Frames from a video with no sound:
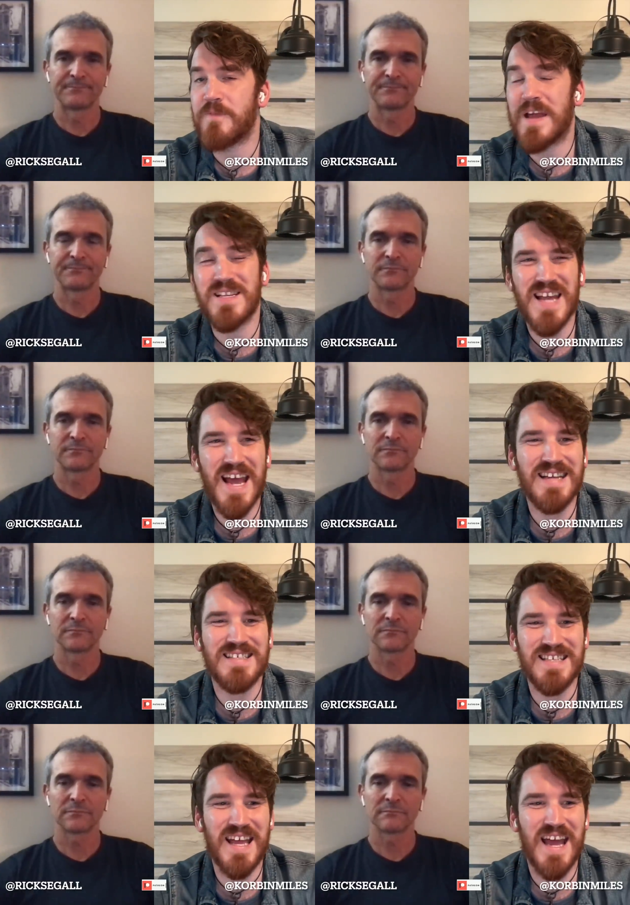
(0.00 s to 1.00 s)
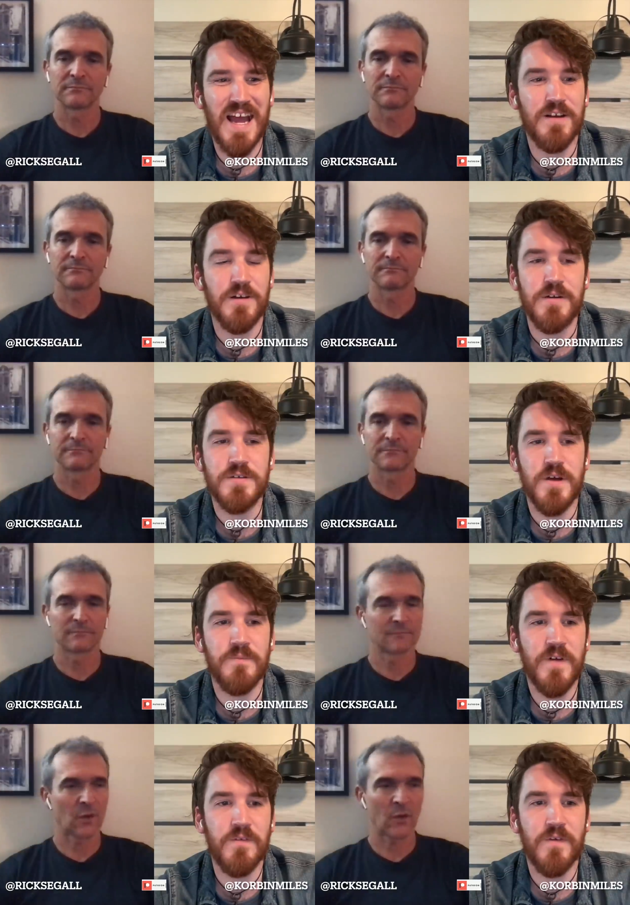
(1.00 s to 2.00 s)
Speaker 1: fantastic actor. So
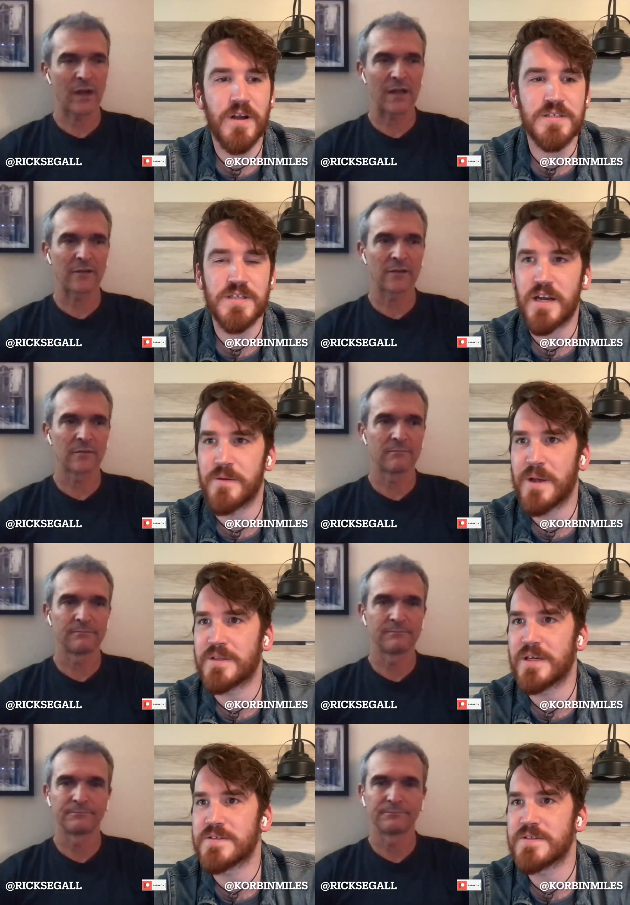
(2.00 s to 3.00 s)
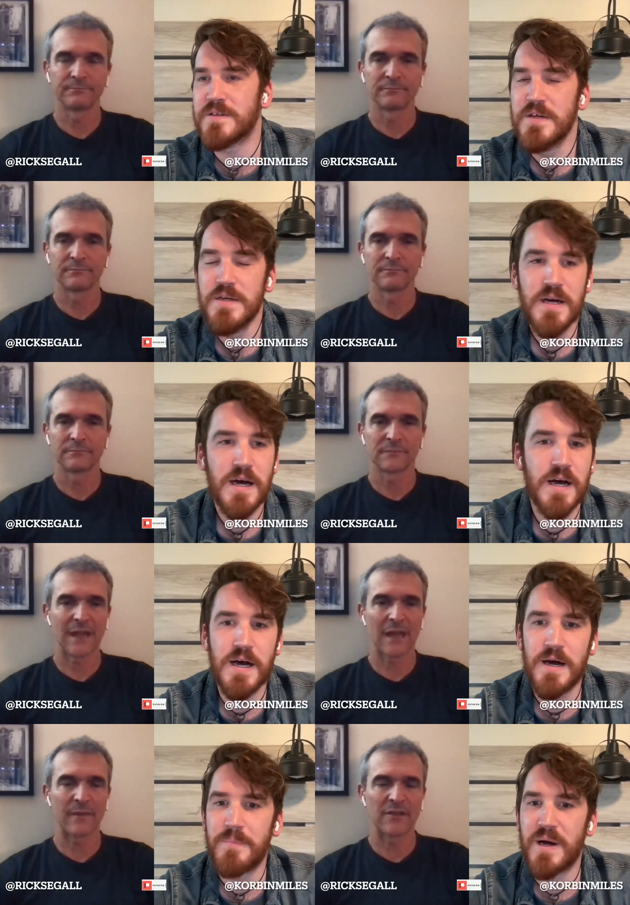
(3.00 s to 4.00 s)
I'm very very excited about this.
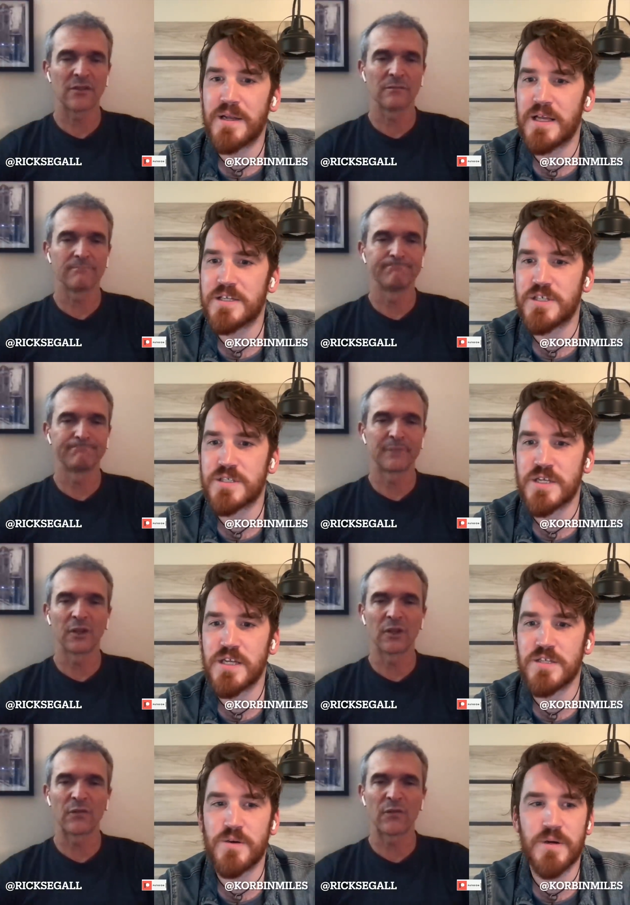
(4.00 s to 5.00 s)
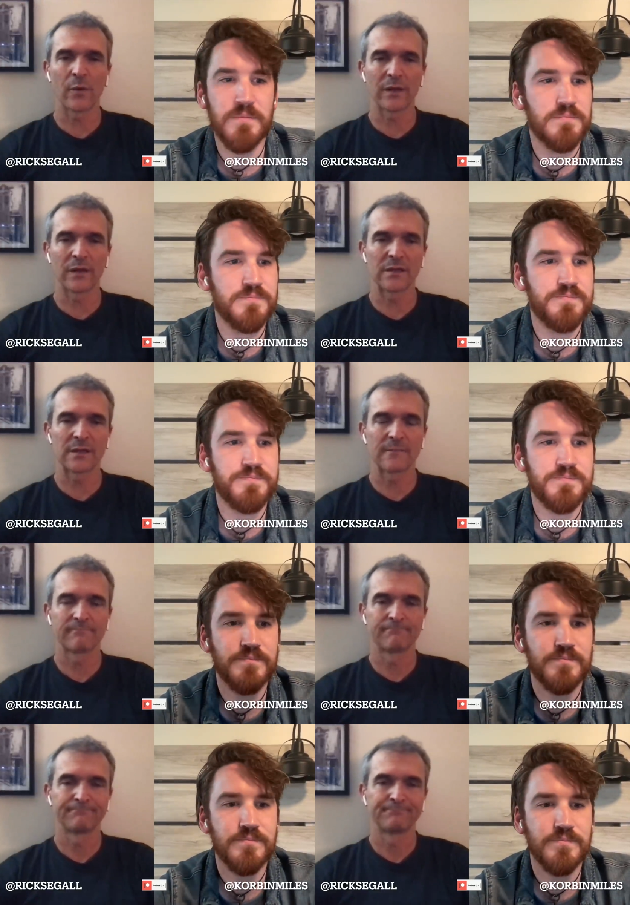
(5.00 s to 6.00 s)
Um, but yeah, let's just dude, get into it. Looking forward to
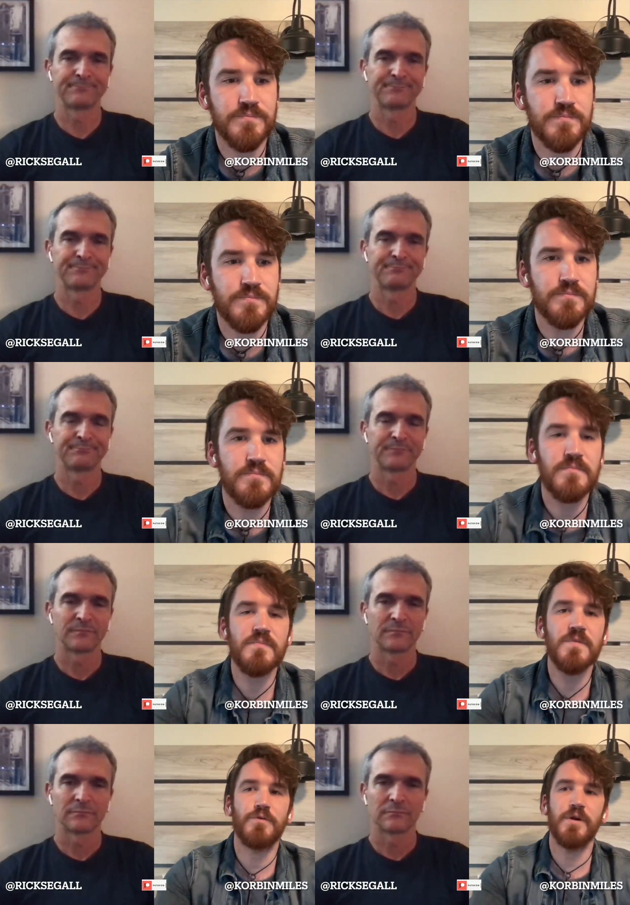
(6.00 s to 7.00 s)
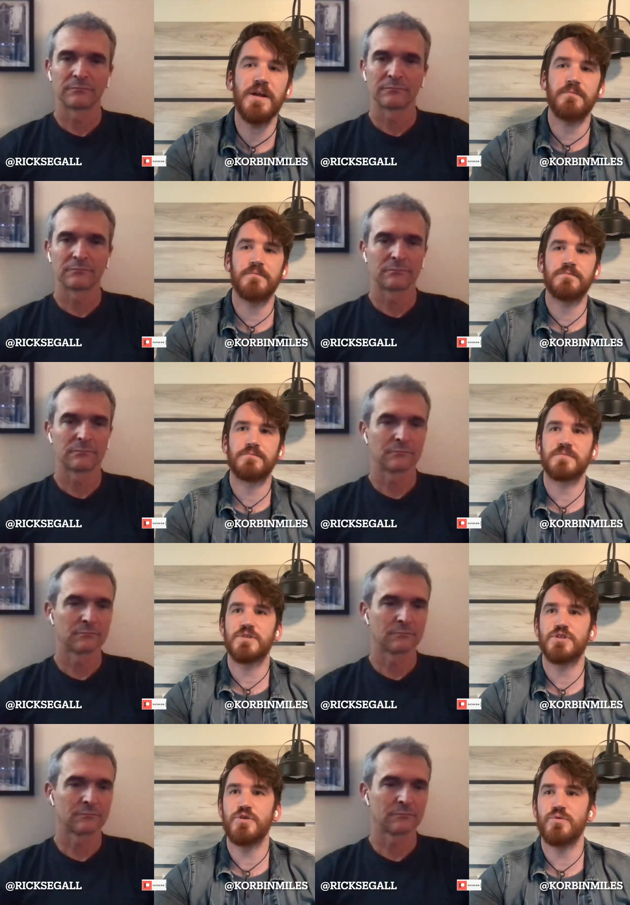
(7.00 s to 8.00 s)
this. Three,
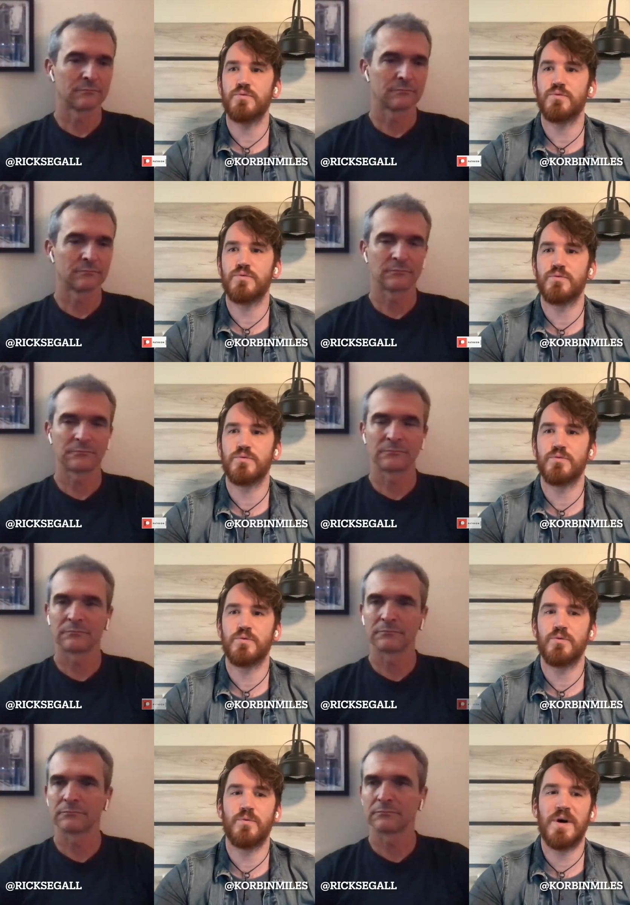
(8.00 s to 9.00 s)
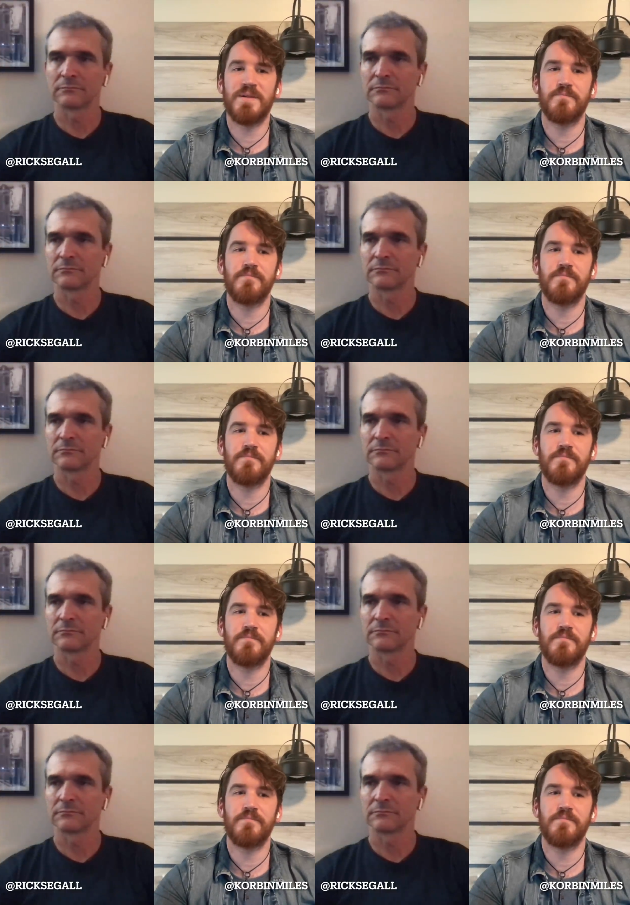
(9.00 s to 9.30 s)
two, one.